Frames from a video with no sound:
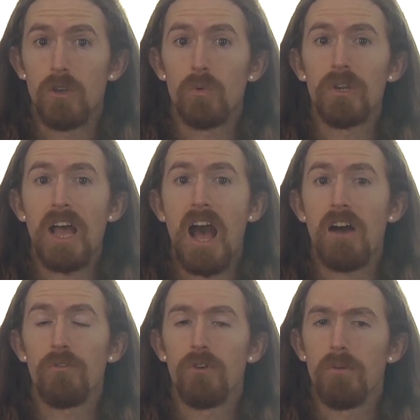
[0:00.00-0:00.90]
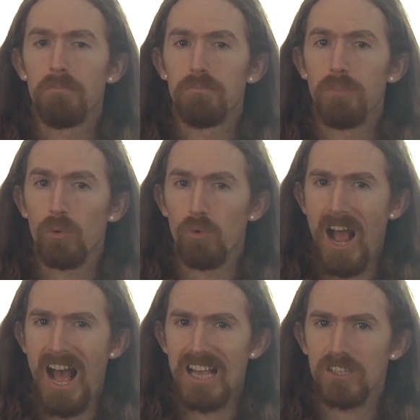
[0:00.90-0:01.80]
we have
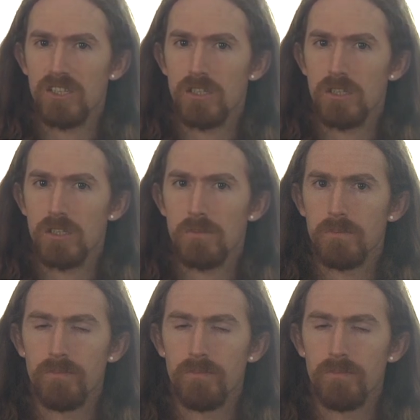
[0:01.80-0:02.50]
Barasts.